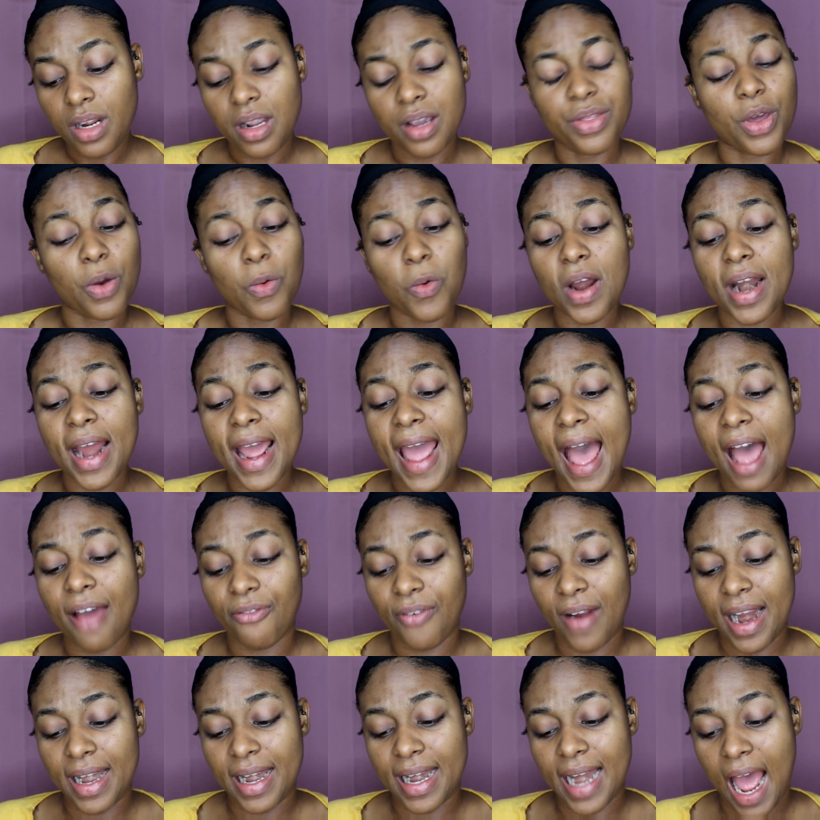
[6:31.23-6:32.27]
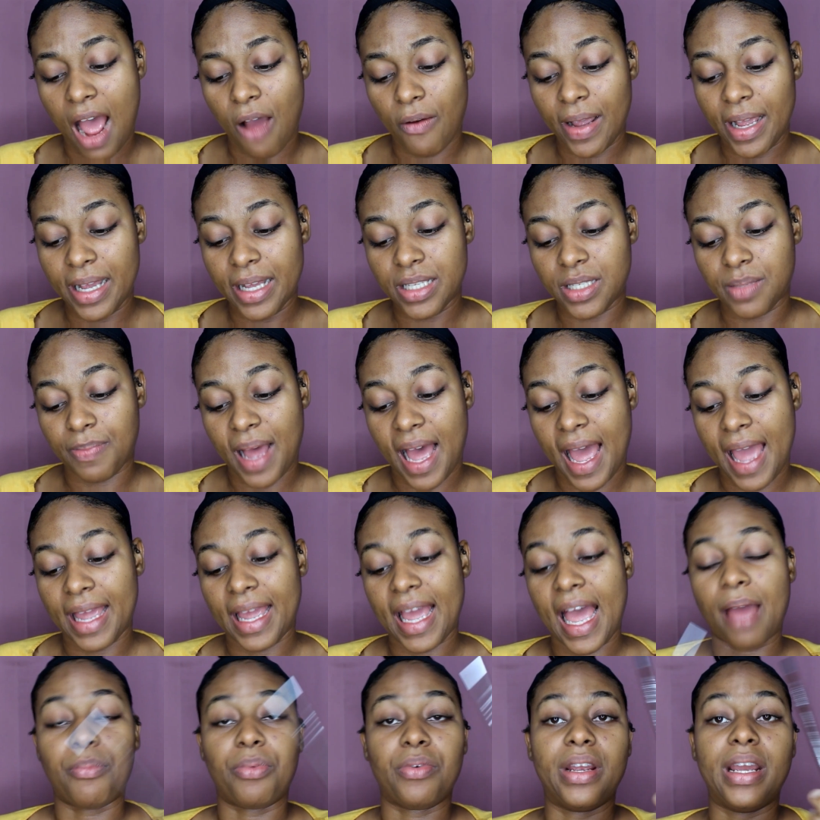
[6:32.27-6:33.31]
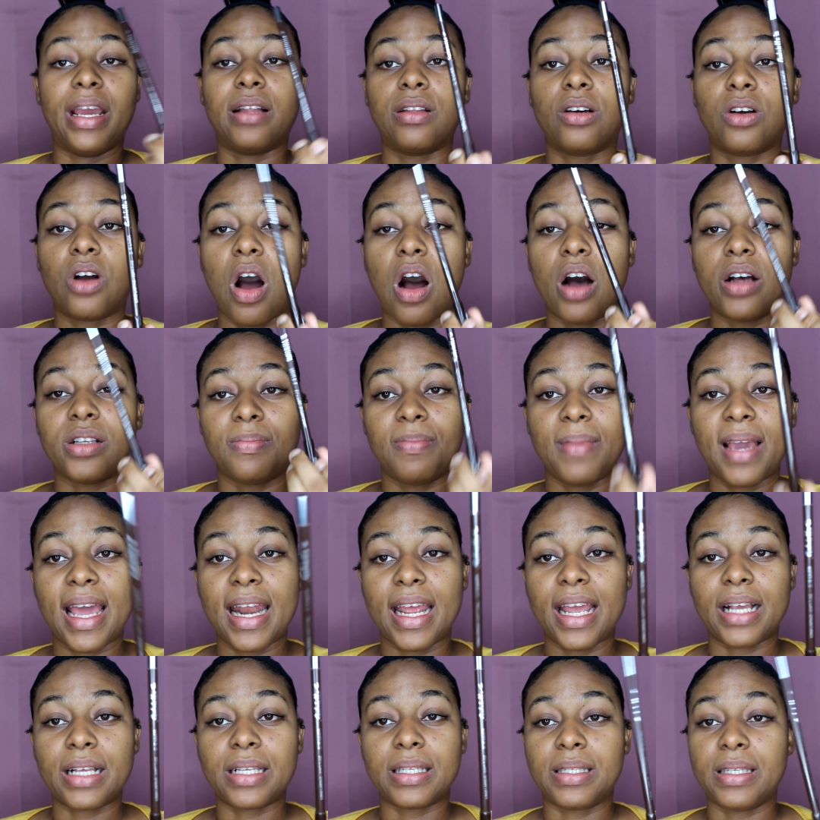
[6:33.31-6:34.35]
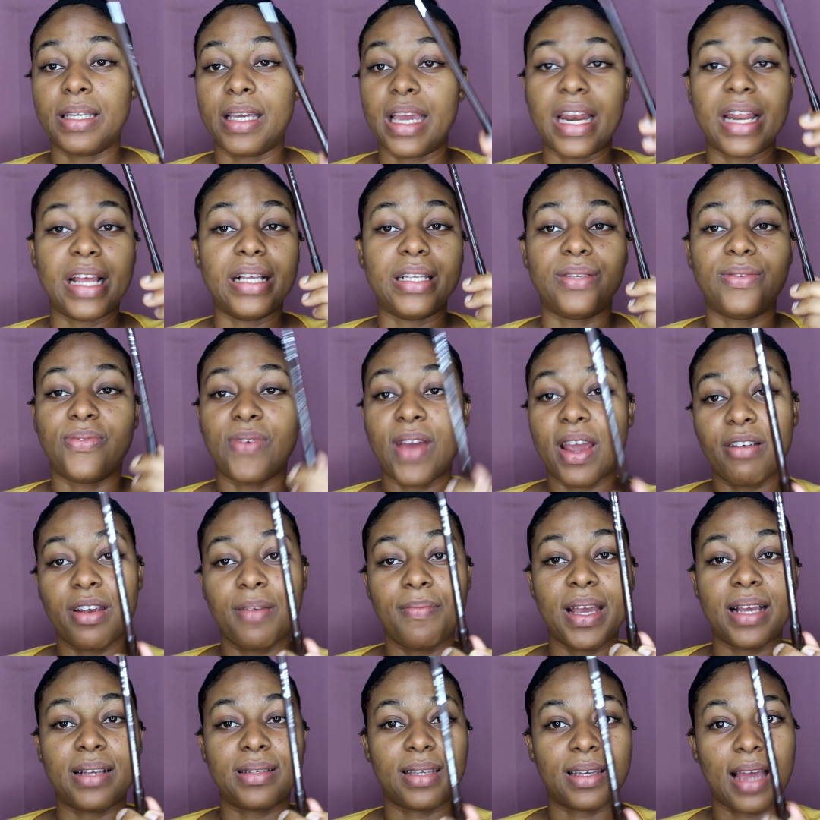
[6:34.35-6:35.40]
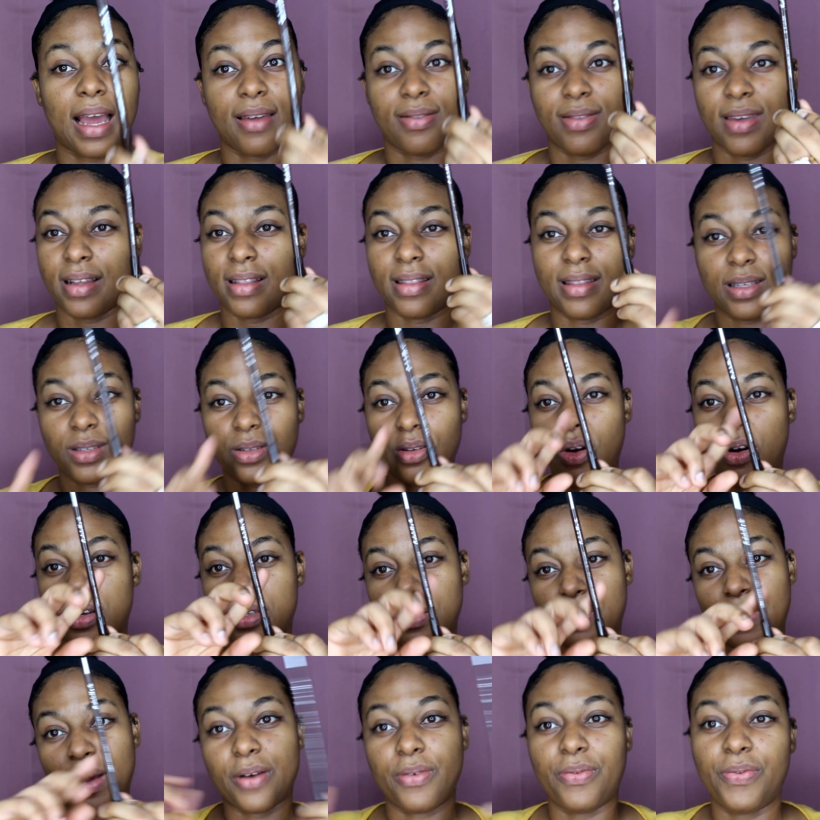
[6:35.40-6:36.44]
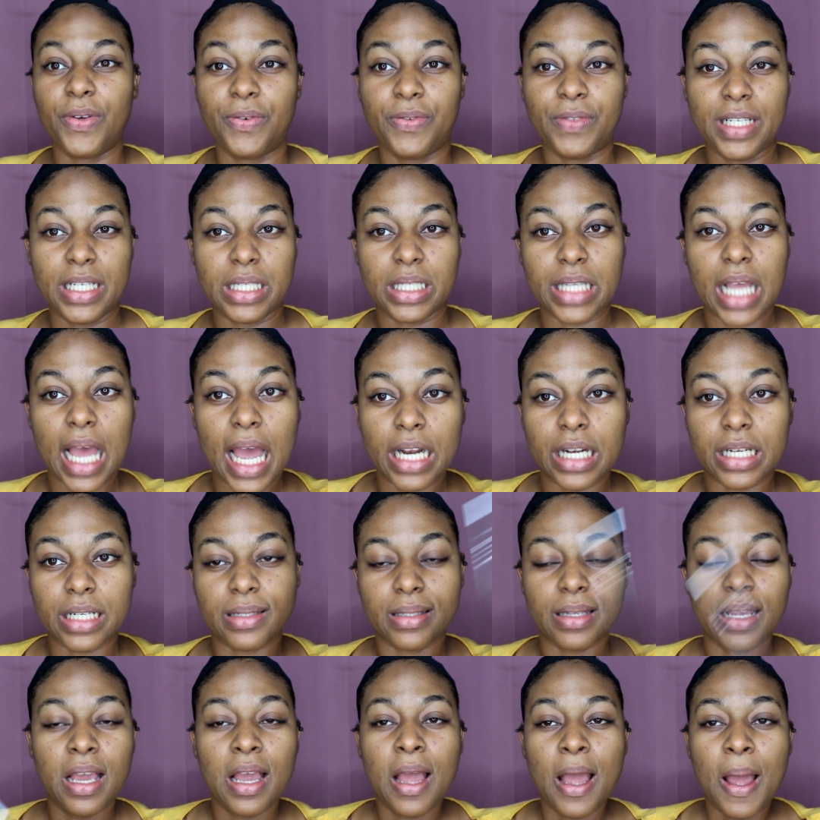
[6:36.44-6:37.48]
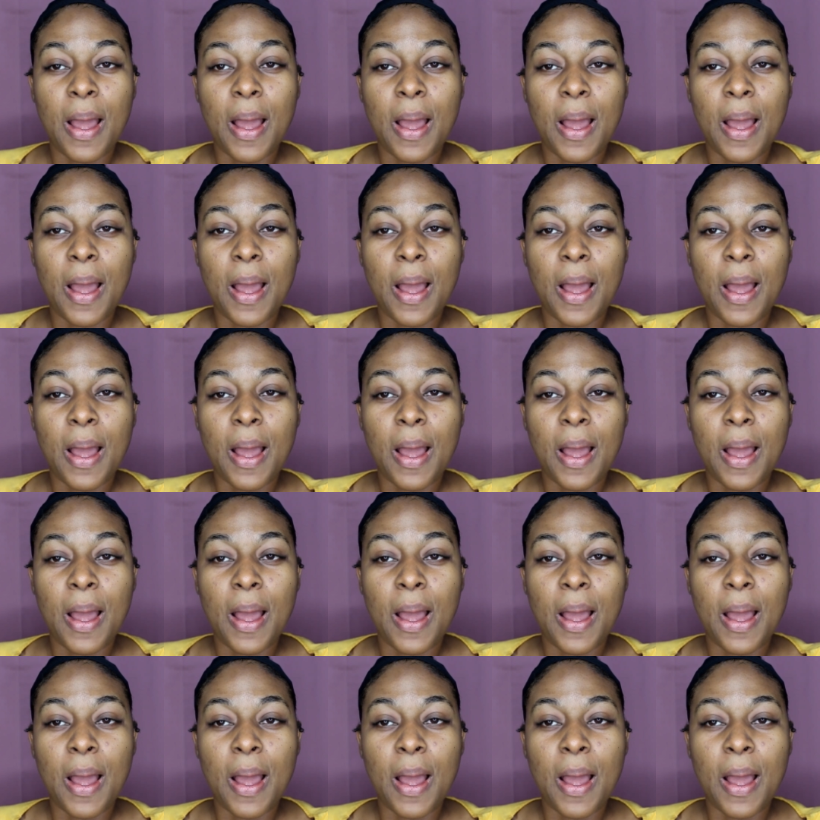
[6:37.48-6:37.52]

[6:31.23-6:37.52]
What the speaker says: The one I have right now is by Gabriella Cosmetics. It is very basic. I think this costs about 50 cents.